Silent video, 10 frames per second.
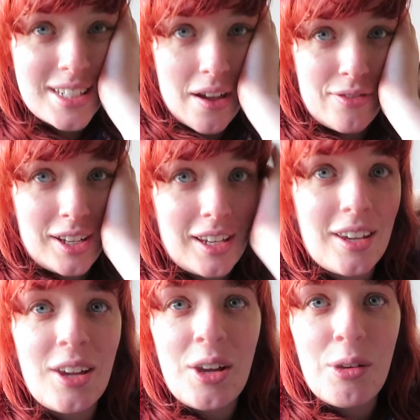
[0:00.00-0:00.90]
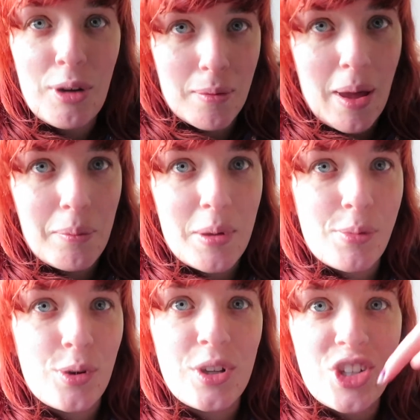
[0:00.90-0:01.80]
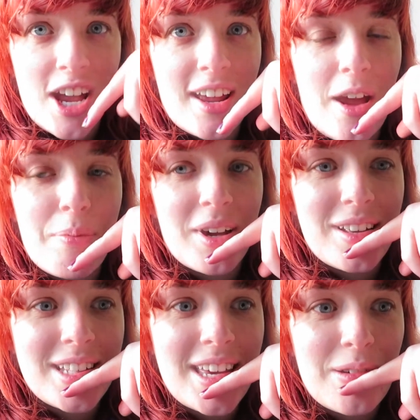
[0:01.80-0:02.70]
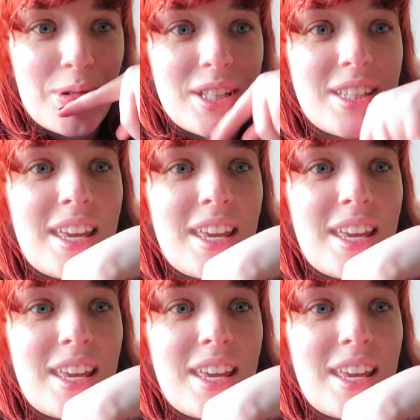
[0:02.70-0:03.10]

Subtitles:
definitely recommend people check it out because it was